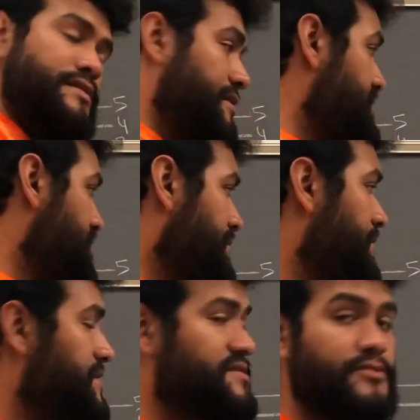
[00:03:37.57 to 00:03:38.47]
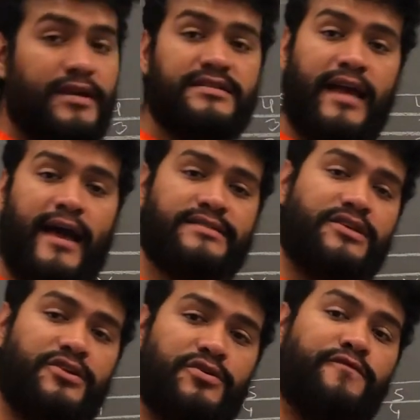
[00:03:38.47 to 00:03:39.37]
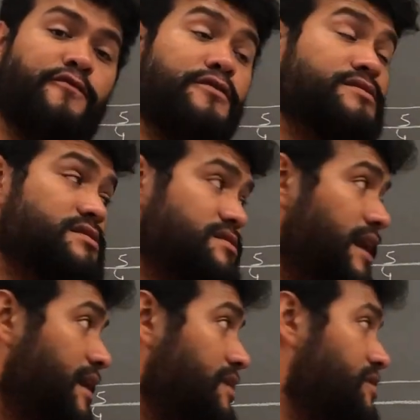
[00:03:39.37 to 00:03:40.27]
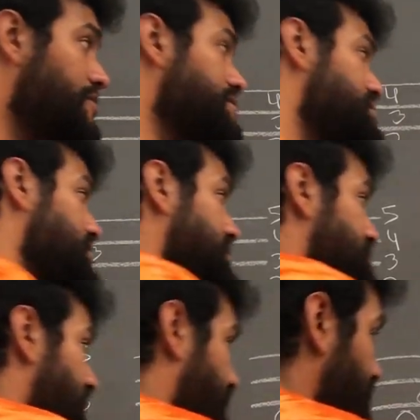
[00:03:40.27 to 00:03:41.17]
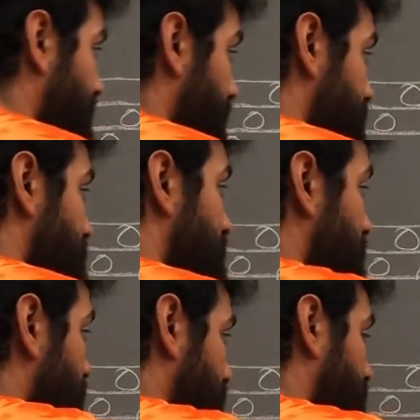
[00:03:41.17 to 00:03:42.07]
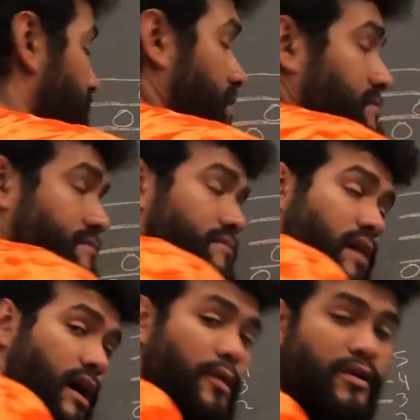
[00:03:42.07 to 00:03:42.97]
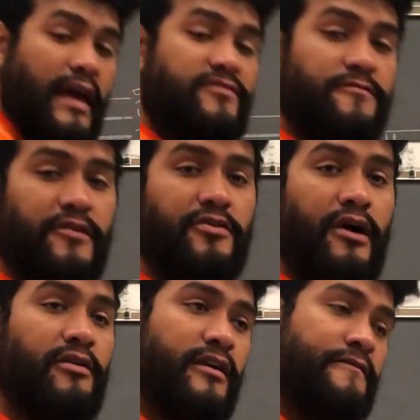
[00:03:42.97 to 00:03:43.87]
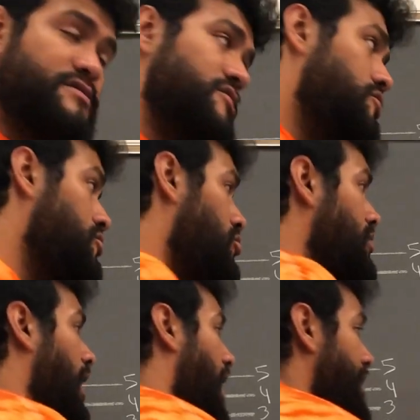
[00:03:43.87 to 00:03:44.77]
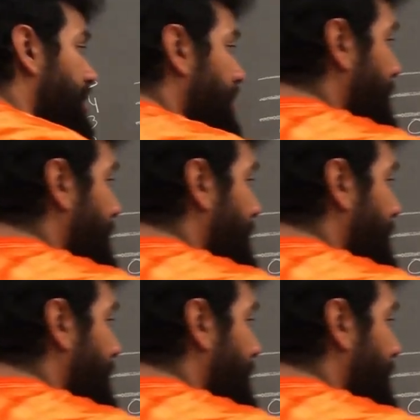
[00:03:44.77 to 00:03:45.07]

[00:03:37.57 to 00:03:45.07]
There's your first note. It's asking you for the second note. So the second note, we have to figure out if it's lower or higher.